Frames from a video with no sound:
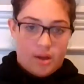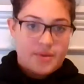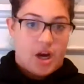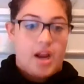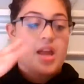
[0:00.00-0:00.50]
I'm
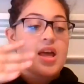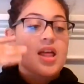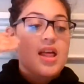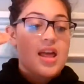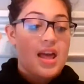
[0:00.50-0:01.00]
sorry.
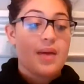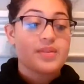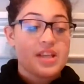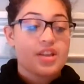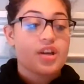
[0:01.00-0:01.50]
It
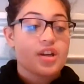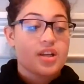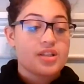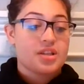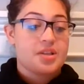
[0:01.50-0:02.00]
was either
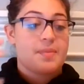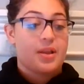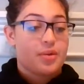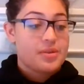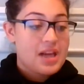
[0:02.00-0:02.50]
conducted
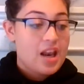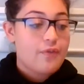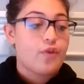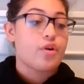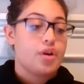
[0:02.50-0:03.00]
through
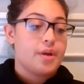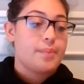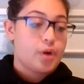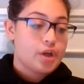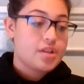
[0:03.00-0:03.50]
telephone or in
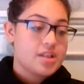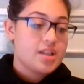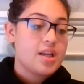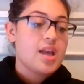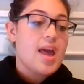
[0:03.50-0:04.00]

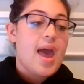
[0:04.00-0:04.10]
person,